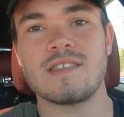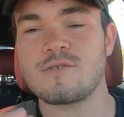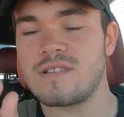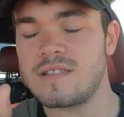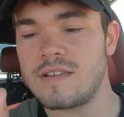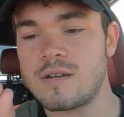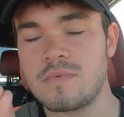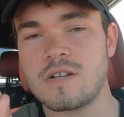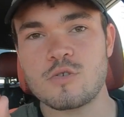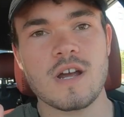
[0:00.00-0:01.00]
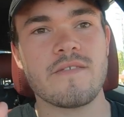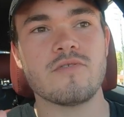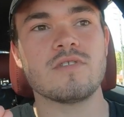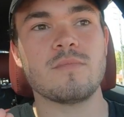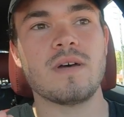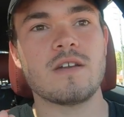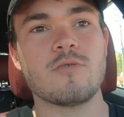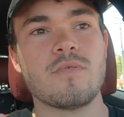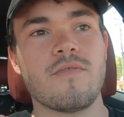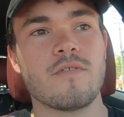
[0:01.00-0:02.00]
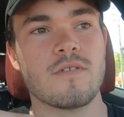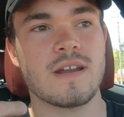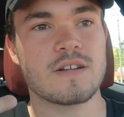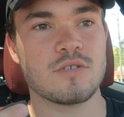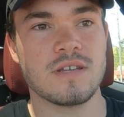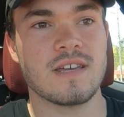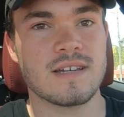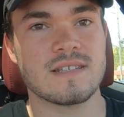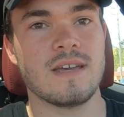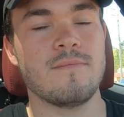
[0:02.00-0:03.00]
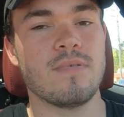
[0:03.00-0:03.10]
there's a little bit of travel on the pedal before it actually kicks in,